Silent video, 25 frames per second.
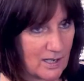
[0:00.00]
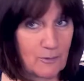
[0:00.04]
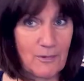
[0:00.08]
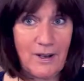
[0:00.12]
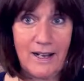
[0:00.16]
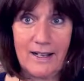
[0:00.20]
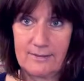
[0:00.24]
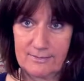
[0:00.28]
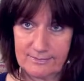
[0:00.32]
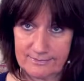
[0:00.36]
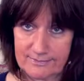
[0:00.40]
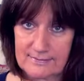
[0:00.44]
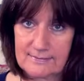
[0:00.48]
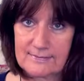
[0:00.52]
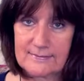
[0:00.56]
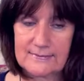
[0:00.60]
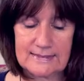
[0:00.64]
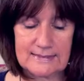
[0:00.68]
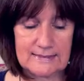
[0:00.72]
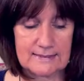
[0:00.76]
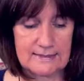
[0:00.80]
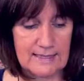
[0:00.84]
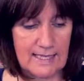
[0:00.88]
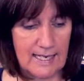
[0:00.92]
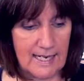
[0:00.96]
Well,
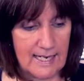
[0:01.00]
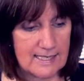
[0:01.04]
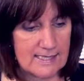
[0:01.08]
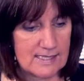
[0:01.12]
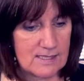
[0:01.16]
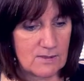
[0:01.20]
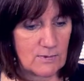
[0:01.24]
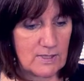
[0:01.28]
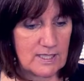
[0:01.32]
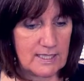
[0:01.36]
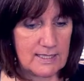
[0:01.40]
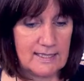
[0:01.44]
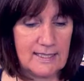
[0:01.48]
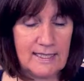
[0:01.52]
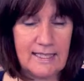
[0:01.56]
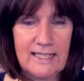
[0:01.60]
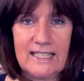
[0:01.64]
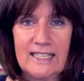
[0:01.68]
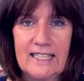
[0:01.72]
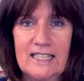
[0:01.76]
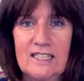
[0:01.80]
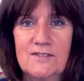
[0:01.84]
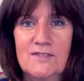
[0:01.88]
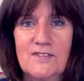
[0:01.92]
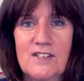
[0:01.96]
as we
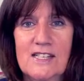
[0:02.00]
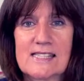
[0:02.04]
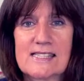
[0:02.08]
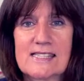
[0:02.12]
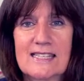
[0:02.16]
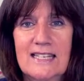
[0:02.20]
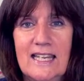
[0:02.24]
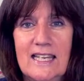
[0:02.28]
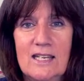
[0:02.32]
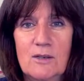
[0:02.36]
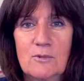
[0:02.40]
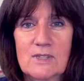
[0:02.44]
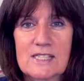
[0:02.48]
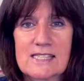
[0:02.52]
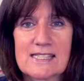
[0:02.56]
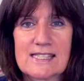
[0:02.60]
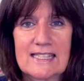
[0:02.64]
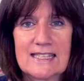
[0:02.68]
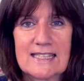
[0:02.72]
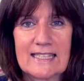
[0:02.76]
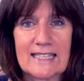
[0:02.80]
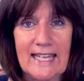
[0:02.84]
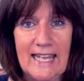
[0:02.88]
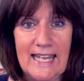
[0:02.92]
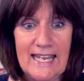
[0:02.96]
investigate what's in
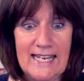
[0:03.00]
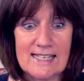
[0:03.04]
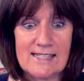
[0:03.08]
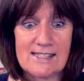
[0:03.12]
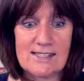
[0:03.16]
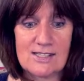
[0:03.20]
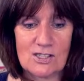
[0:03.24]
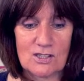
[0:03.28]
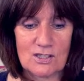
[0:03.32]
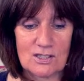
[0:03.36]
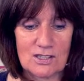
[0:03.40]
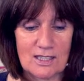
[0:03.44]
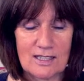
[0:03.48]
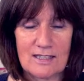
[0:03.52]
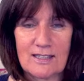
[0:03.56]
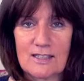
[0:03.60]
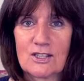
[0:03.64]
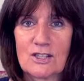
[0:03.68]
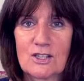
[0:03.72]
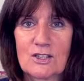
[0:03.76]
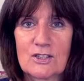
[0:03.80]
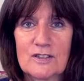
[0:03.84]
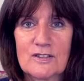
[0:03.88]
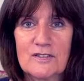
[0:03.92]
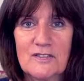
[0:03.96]
the case, you'll
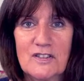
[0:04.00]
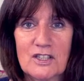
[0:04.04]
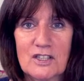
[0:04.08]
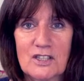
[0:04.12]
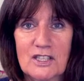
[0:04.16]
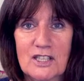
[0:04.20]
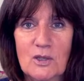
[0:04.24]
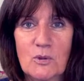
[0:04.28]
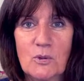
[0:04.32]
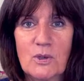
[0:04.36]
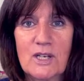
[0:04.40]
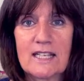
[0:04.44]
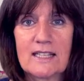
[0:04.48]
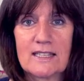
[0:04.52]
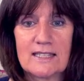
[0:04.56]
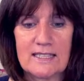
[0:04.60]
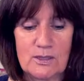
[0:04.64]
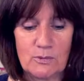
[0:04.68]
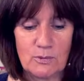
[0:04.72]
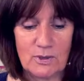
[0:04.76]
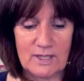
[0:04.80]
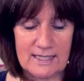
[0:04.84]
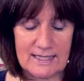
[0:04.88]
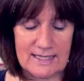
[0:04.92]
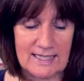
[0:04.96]
learn very quickly
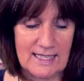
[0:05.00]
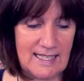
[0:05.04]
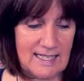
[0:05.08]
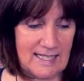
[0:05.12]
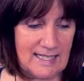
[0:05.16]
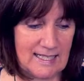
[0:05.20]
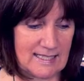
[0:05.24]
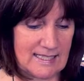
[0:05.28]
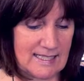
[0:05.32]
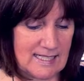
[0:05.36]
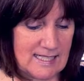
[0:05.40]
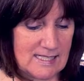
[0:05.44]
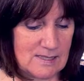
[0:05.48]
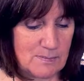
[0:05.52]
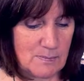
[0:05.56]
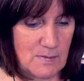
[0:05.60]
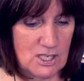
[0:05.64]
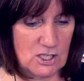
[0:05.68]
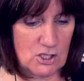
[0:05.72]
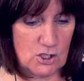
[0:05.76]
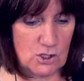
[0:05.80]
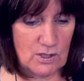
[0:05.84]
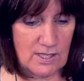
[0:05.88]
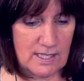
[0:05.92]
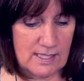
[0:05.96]
what these
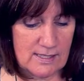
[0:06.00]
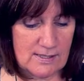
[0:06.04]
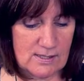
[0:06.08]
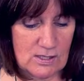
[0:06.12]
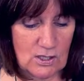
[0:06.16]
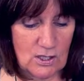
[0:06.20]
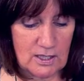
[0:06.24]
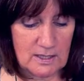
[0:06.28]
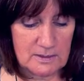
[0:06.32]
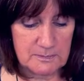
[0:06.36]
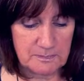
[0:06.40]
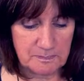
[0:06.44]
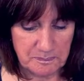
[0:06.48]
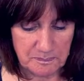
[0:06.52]
measurings are.